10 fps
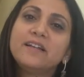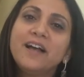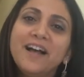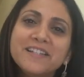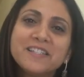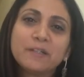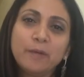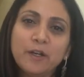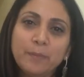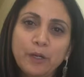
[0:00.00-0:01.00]

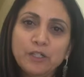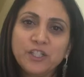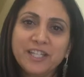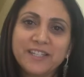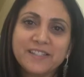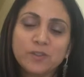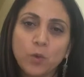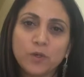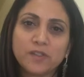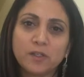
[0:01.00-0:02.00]
customer purchase
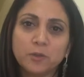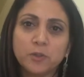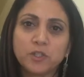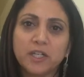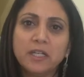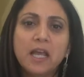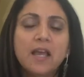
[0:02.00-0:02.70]
your solution.